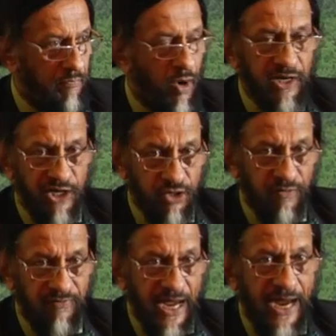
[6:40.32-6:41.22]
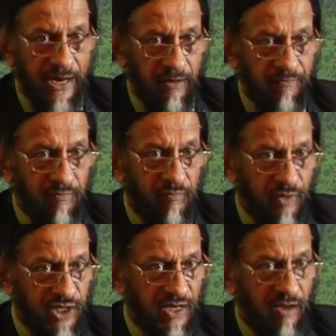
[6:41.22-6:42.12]
pockets of air
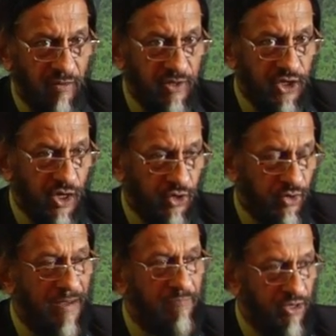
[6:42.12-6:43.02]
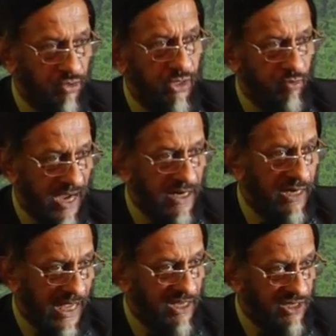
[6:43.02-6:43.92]
which are trapped, so you
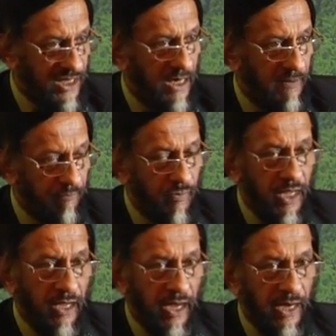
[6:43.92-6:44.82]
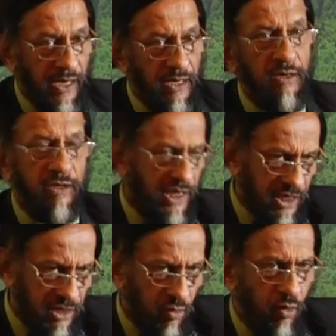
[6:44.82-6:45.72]
analyze that. And
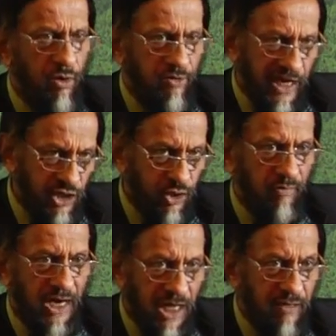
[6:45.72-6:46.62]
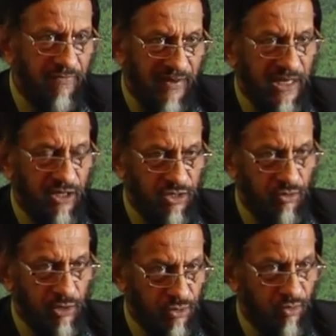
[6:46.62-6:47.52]
there's a whole range of other factors
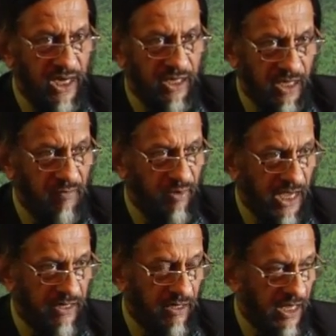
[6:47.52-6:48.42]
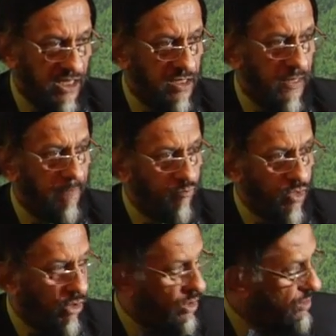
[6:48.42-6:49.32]
also that can be analyzed,
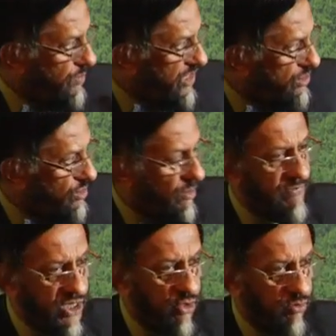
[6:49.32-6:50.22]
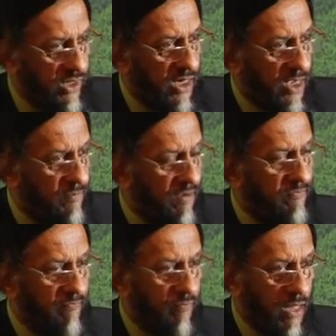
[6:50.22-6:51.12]
on the basis of which you can come
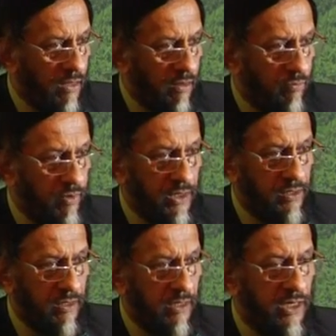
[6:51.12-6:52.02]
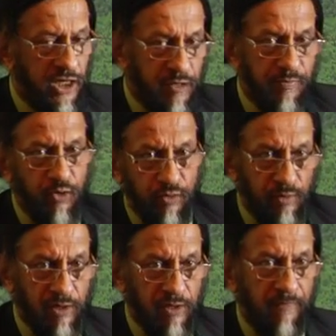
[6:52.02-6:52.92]
up with
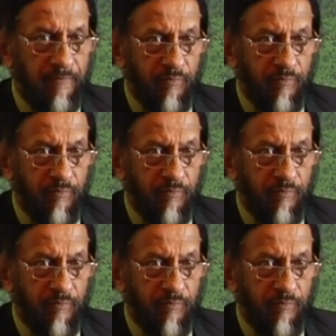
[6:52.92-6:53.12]
indisputable